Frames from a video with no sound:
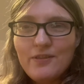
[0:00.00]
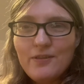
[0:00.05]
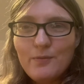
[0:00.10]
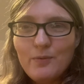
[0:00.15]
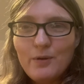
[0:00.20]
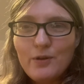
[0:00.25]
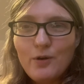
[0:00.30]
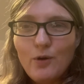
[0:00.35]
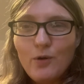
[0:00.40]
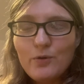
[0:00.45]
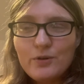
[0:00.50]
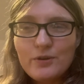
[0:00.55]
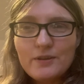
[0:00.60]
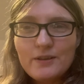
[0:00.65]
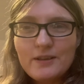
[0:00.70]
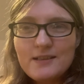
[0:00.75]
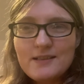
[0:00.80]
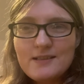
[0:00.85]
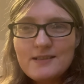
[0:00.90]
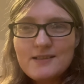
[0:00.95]
with
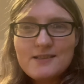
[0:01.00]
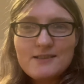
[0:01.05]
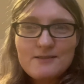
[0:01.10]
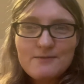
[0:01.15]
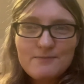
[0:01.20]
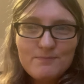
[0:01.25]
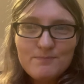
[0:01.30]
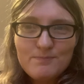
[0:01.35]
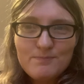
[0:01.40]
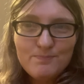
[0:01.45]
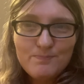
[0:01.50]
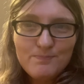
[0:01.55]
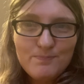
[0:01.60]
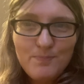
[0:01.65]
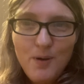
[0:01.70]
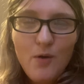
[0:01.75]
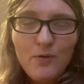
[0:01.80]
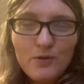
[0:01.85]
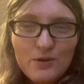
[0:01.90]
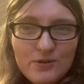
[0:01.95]
Holderlin's
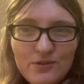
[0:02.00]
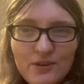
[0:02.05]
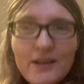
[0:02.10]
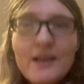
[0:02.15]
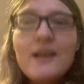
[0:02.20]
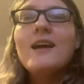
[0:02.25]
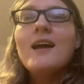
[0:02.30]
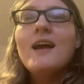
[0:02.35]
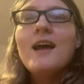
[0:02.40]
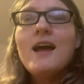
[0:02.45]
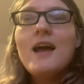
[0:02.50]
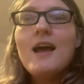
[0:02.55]
poetry